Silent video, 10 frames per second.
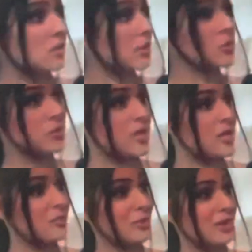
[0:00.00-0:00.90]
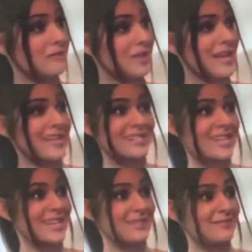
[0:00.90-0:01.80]
was a little tricky, but like I
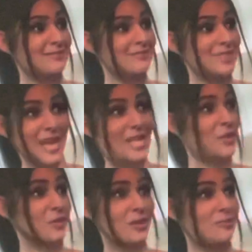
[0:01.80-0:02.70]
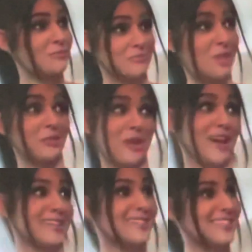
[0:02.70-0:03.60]
said, tying you up, double
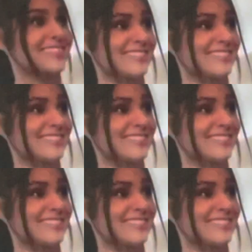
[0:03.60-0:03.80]
knots.